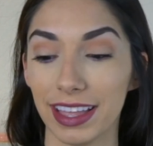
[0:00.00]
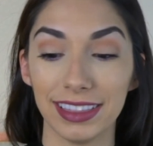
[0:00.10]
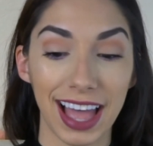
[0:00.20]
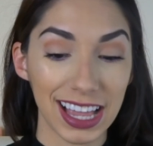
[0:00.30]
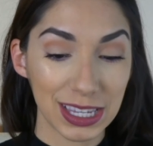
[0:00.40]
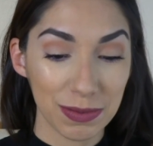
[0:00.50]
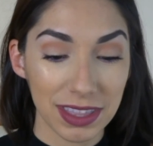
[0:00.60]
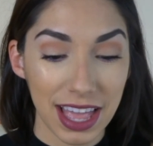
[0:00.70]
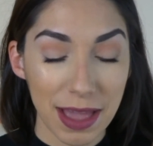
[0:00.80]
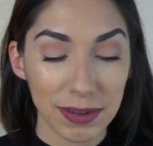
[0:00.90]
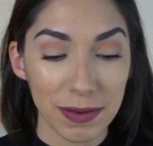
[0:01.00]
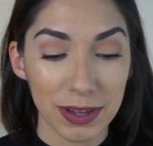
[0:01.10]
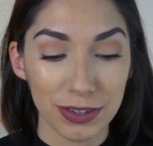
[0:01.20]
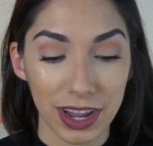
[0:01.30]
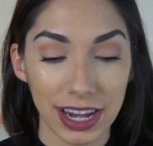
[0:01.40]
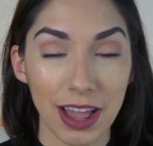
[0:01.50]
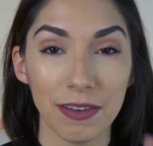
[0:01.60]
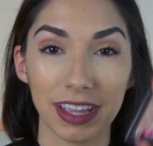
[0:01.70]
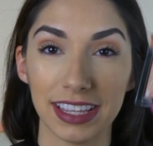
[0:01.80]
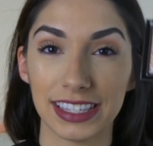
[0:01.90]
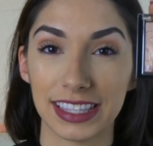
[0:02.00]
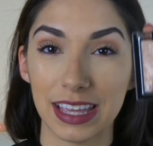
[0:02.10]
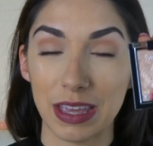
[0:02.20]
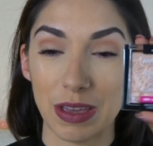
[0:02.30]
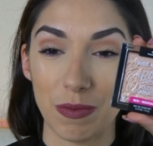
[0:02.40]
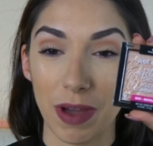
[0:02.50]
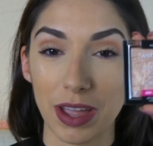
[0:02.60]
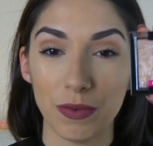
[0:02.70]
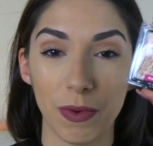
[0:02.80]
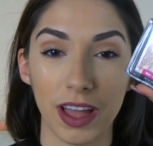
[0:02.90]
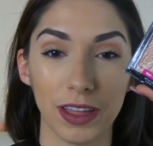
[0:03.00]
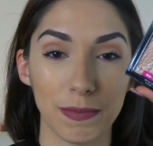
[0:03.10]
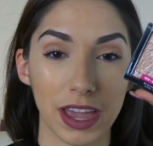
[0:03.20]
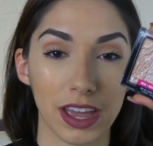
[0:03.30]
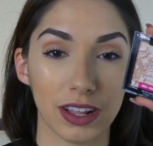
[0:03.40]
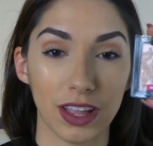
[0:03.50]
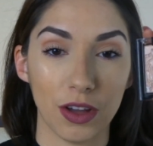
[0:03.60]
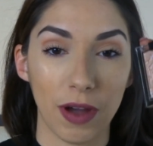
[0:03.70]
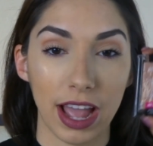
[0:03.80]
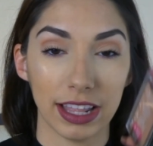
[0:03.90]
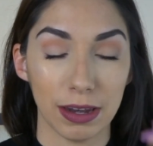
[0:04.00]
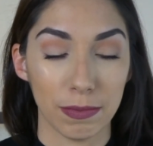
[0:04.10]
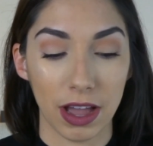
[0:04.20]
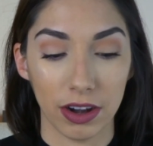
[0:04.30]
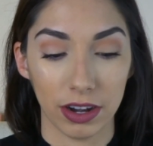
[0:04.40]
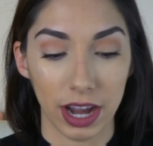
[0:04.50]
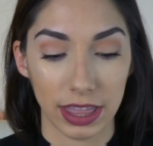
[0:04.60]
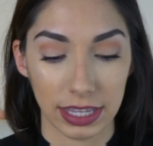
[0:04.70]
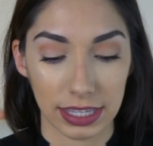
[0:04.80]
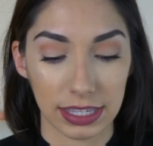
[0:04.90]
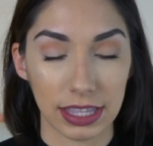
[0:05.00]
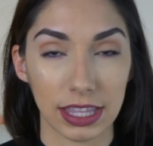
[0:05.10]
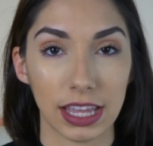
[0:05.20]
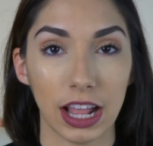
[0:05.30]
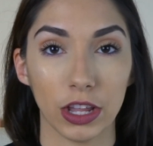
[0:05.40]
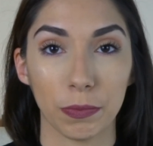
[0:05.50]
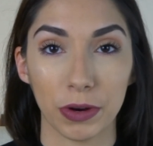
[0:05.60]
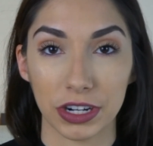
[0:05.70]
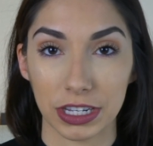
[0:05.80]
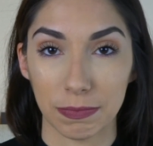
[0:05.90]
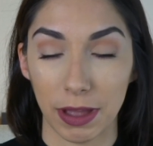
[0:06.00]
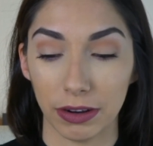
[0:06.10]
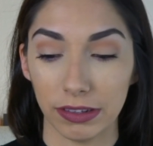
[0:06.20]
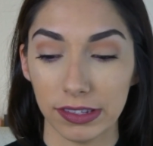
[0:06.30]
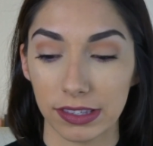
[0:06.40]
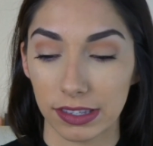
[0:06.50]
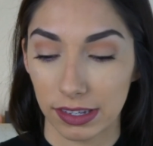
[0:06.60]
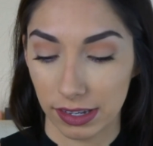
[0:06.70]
last one that I'm going to be trying out is the Wet n Wild Megaglo Highlighting Powder, and this is in the color Precious Petals.